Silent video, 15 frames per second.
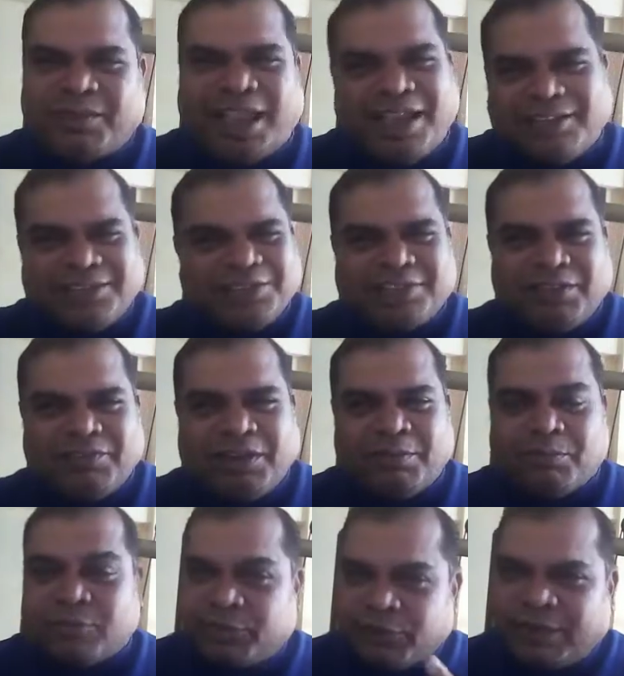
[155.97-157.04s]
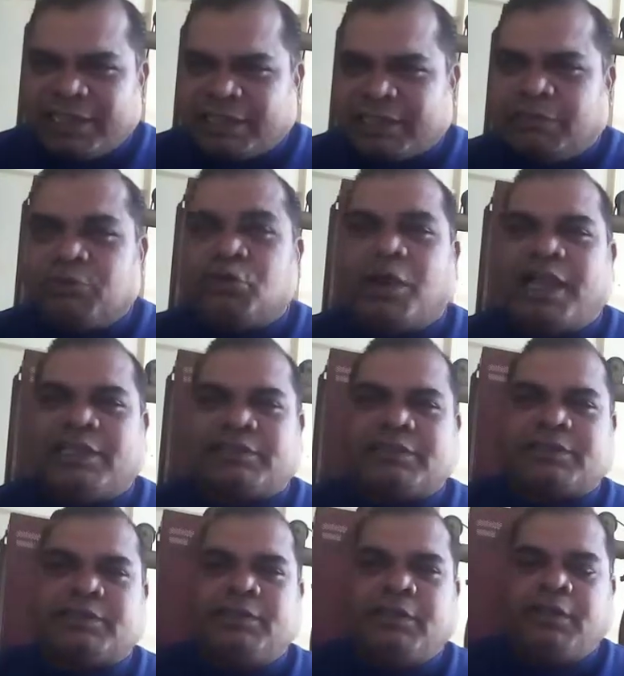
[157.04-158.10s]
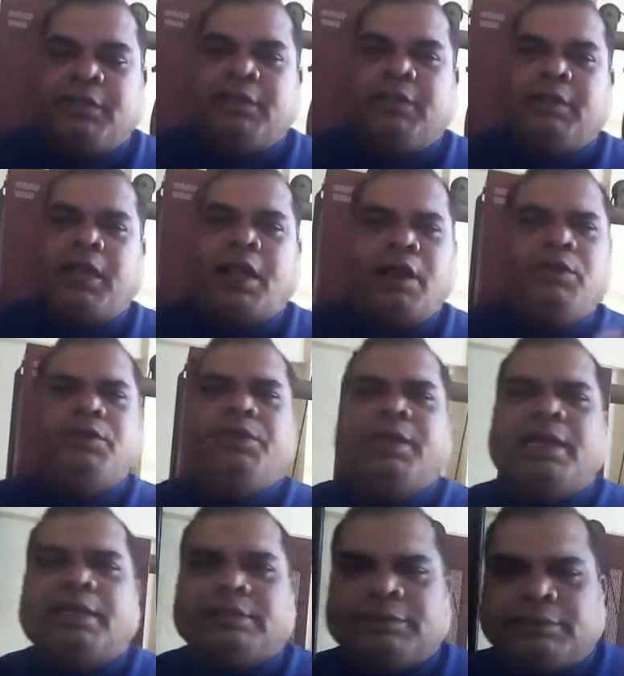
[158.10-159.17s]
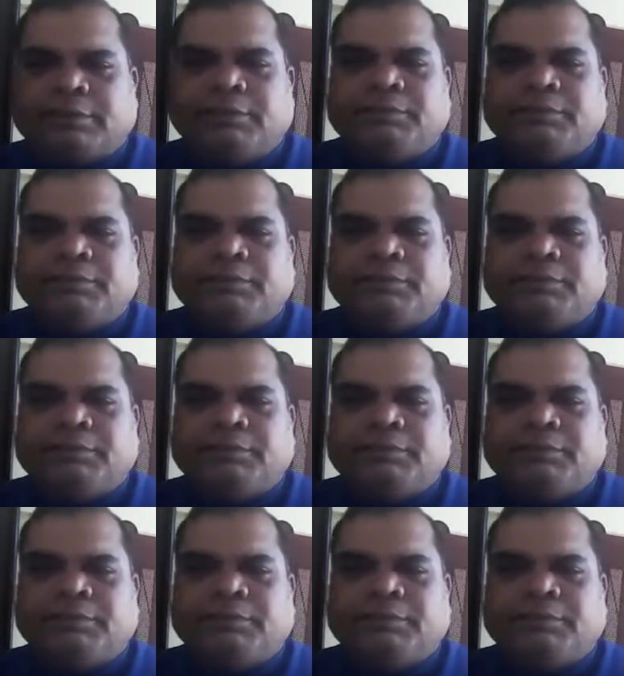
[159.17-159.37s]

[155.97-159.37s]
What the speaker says: I just give them. So let's come to ask. How do you ask?